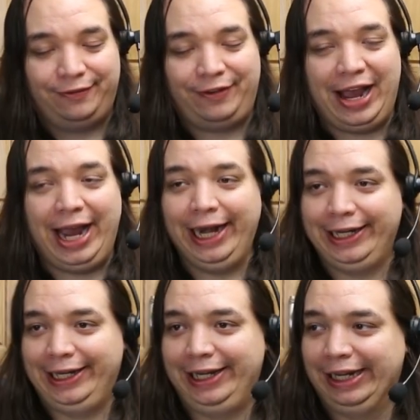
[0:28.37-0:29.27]

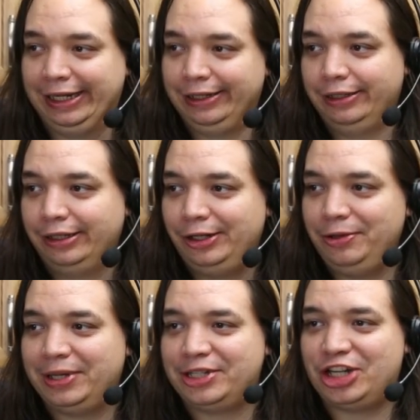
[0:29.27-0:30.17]
Finally,
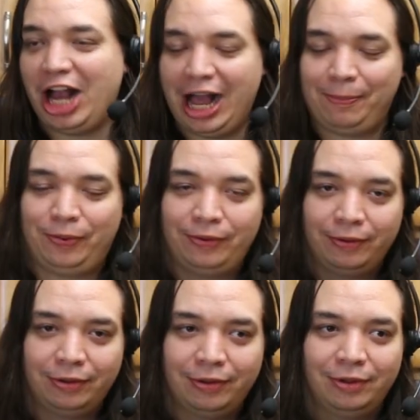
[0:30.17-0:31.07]
you can chop
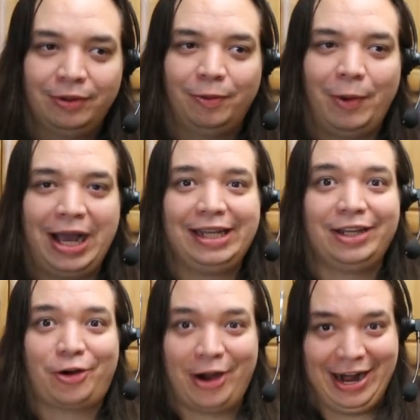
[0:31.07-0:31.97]
while
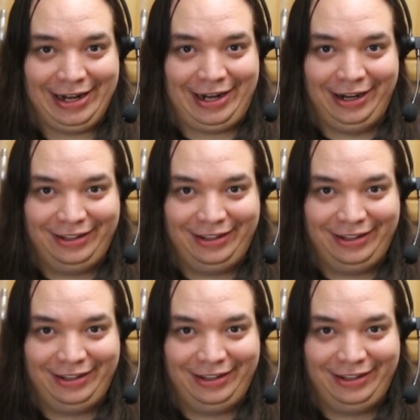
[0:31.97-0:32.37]
you crank.